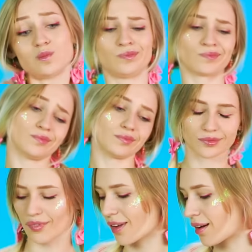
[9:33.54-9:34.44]
for Toasty.
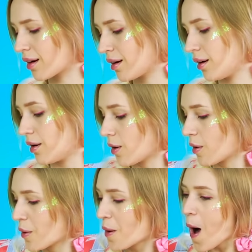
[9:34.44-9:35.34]

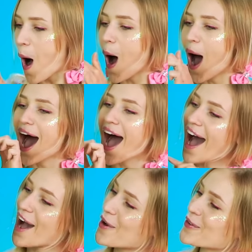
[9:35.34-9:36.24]
And Pop?